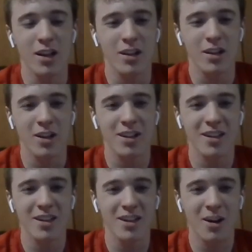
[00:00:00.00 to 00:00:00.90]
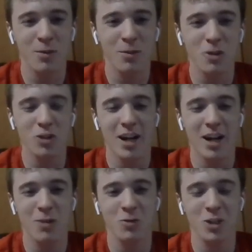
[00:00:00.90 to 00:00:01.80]
Like I'm not sure
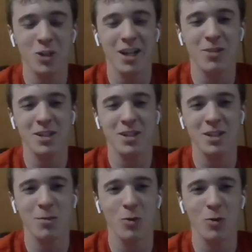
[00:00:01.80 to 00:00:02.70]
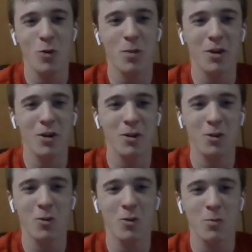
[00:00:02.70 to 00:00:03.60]
how Shaqiri is still employed by your
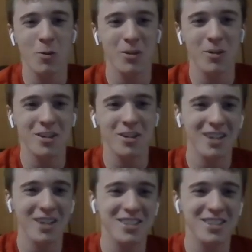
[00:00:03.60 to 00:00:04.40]
club, but that's